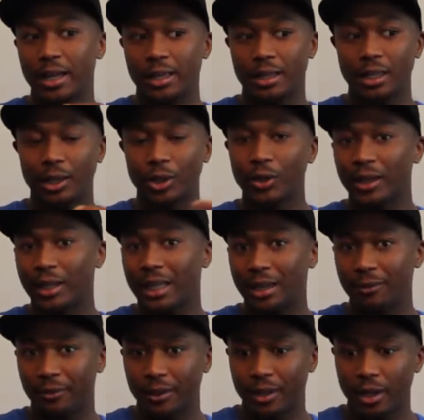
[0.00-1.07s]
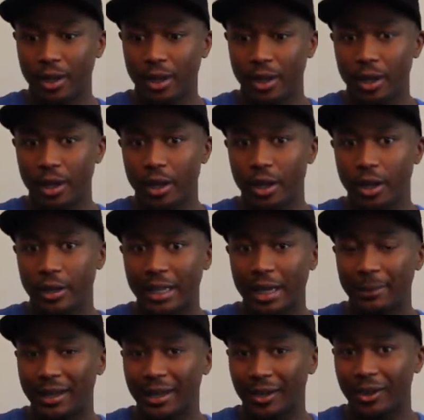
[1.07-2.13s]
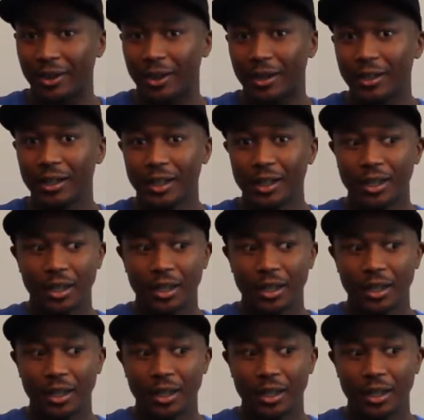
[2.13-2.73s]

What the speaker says: think Lola gave Nami that card,